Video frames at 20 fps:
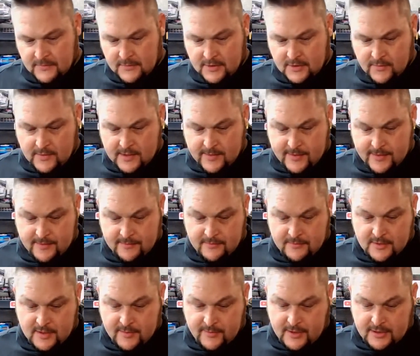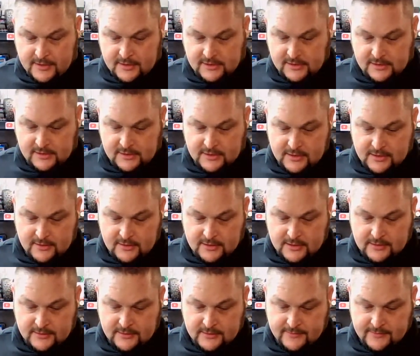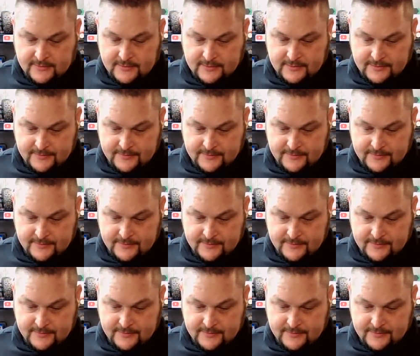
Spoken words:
Or wait a minute. Composites center drive shafts.